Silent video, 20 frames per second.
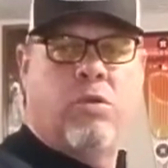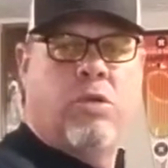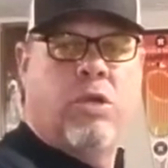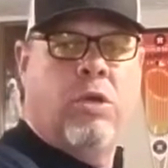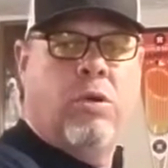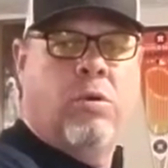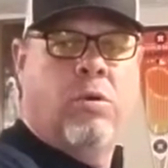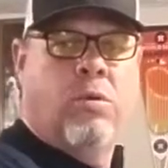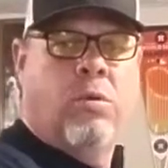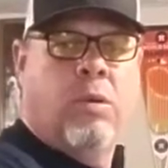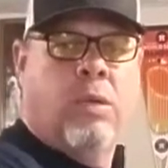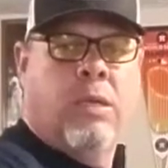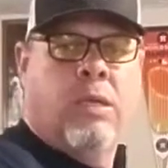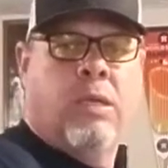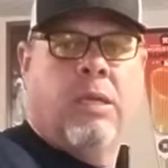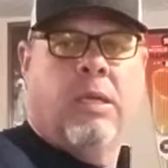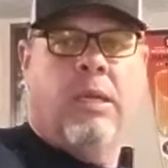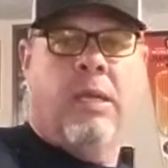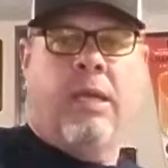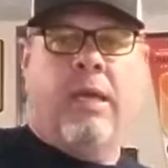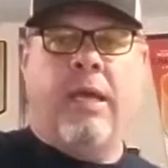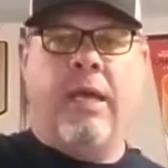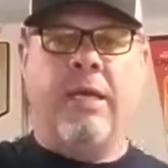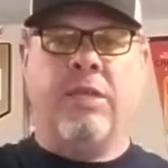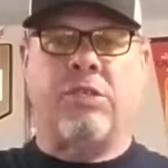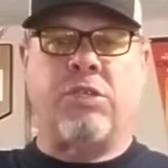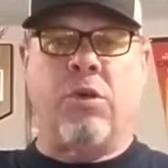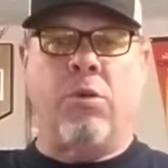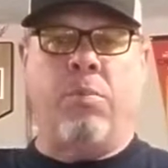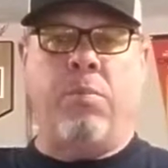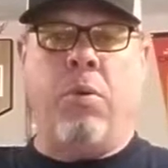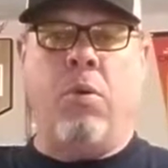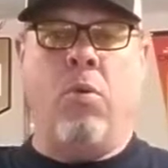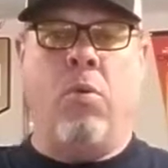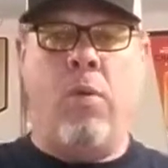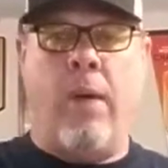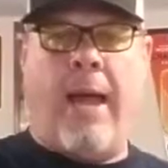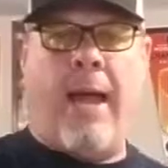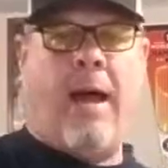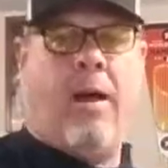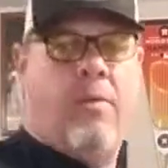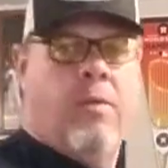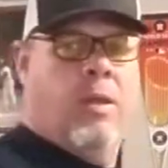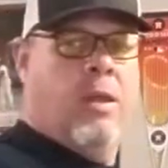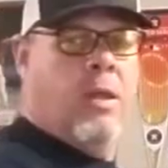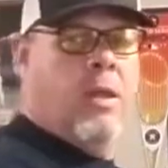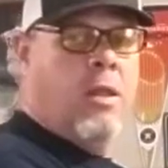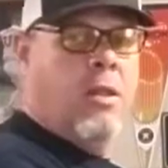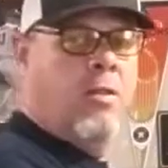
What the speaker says: do is they'll pull out.